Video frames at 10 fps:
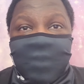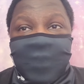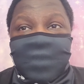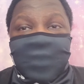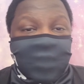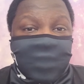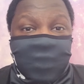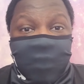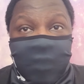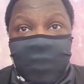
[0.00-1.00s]
it's nothing
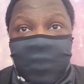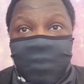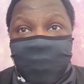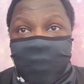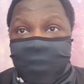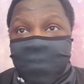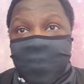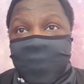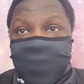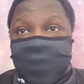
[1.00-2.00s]
serious, but
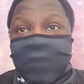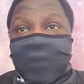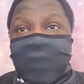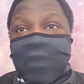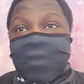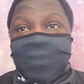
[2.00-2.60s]
he can fire